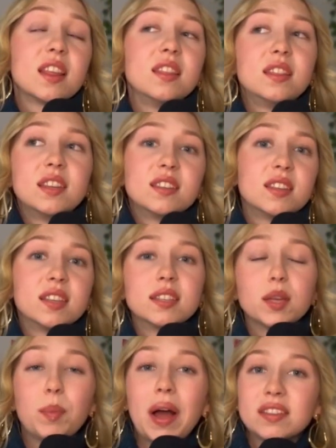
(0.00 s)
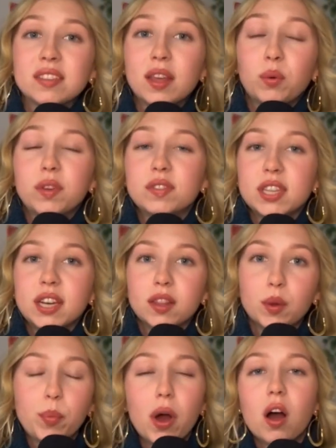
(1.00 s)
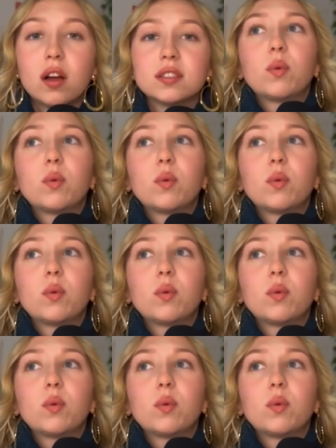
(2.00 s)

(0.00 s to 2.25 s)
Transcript: This is a pattern that we've seen in the past.